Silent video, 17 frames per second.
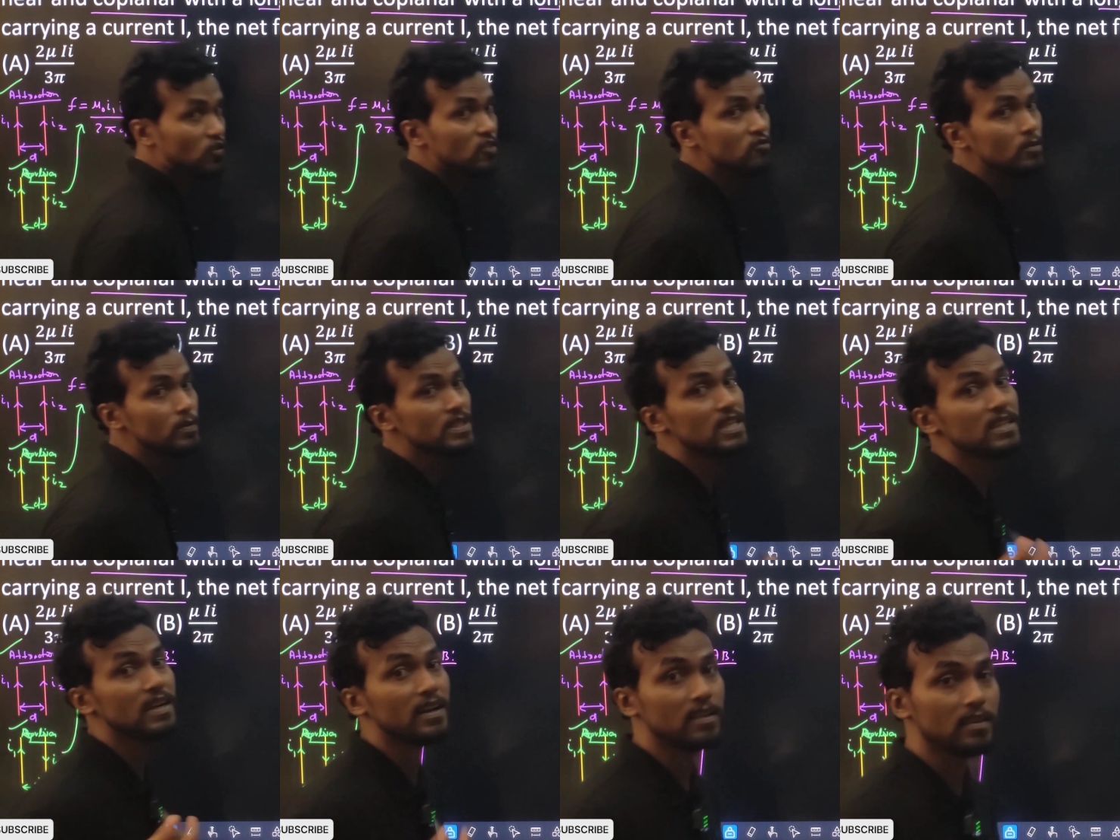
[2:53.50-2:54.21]
what will be
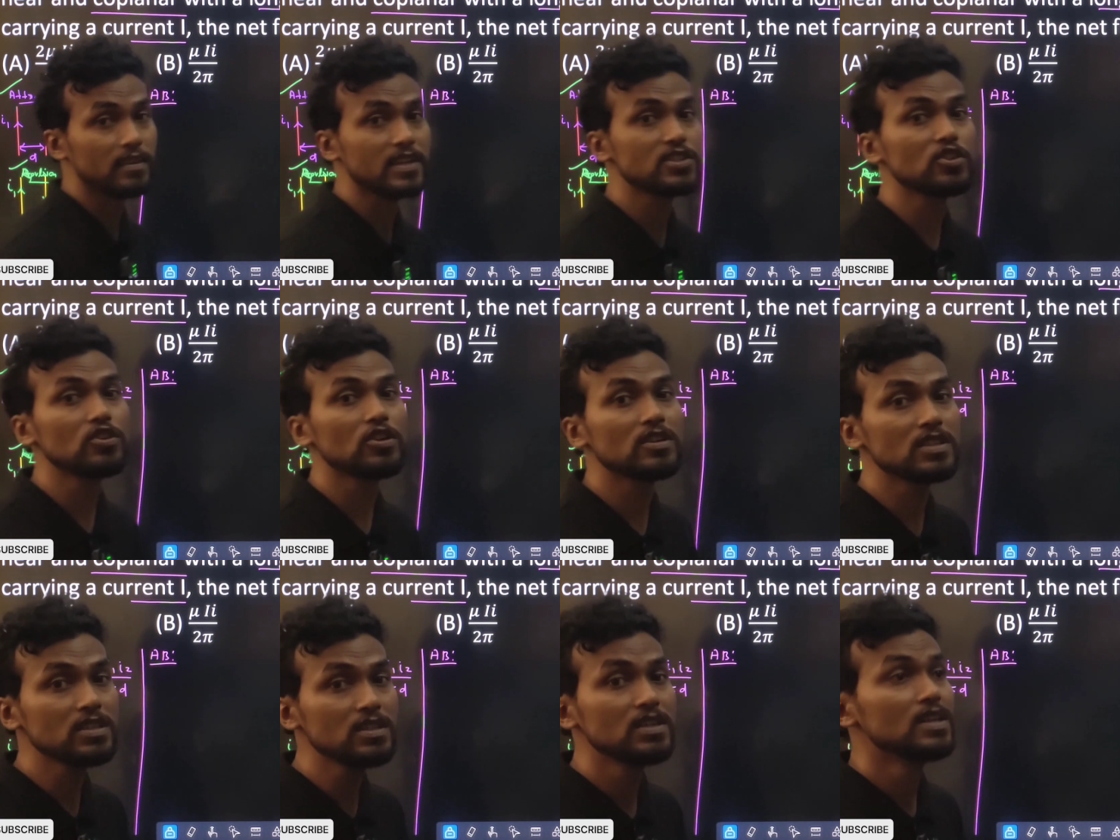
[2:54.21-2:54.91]
there? Attraction
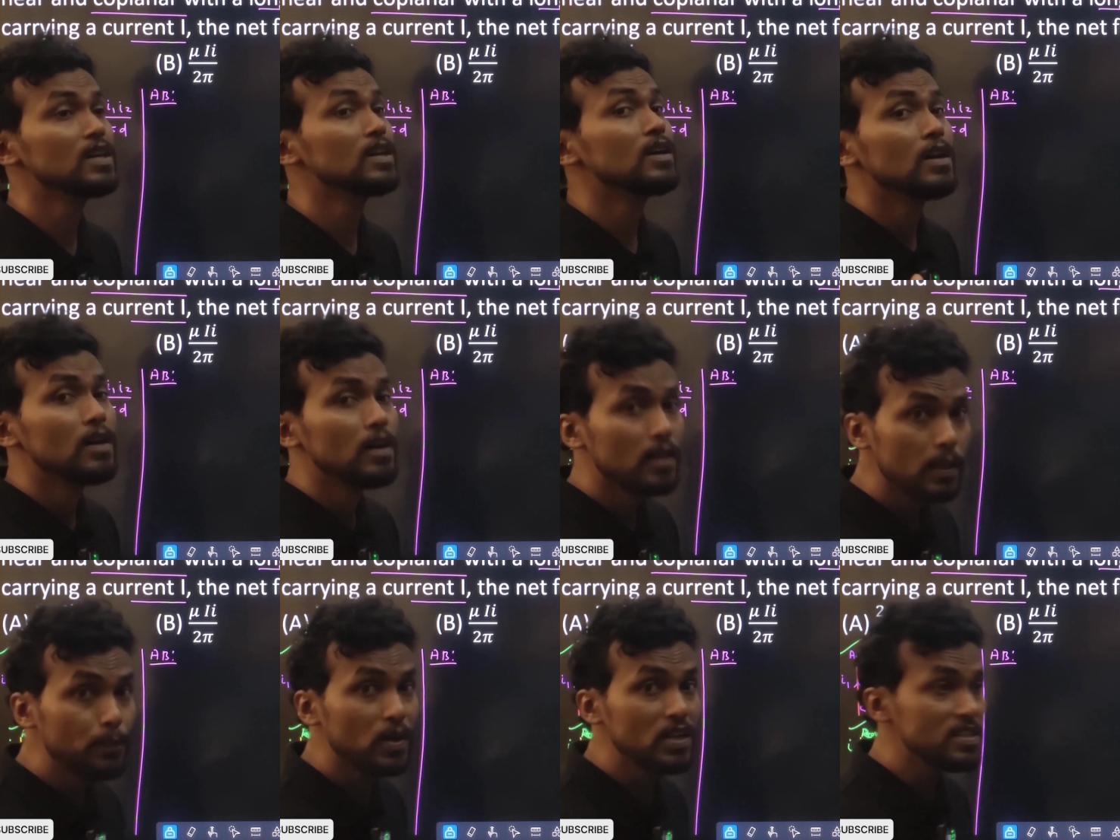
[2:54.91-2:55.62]
or the
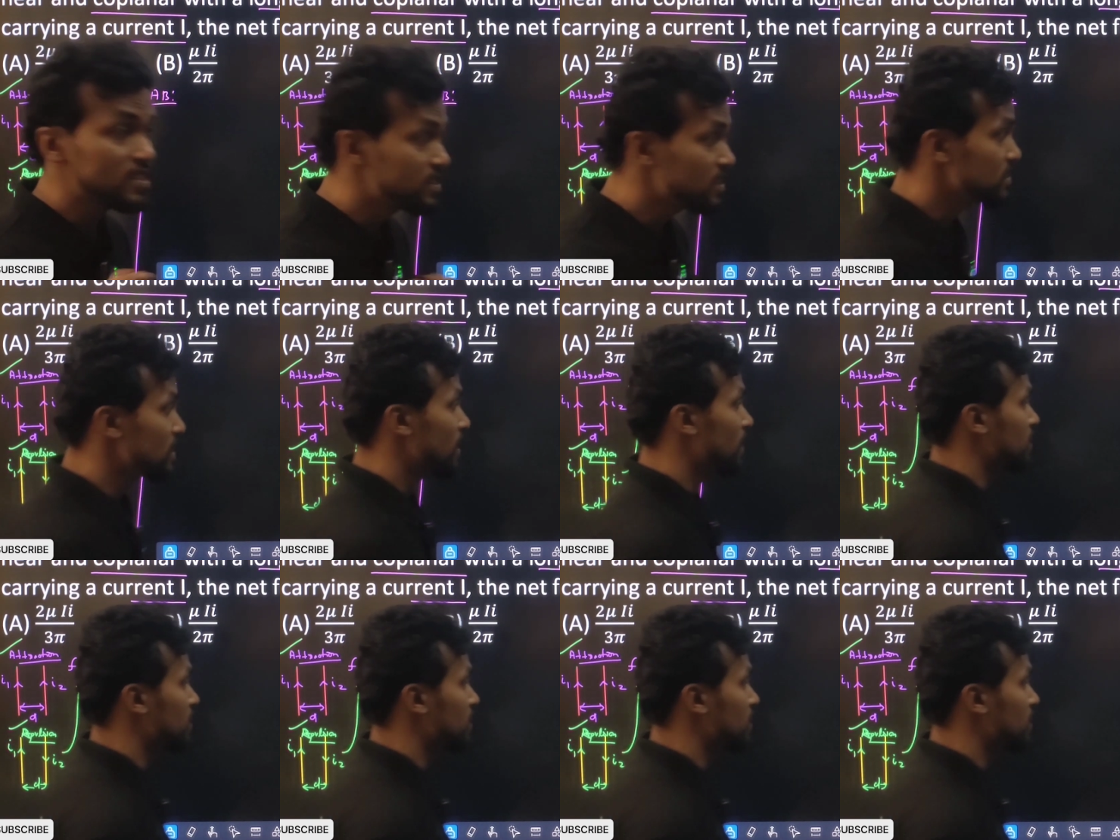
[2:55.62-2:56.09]
repulsion?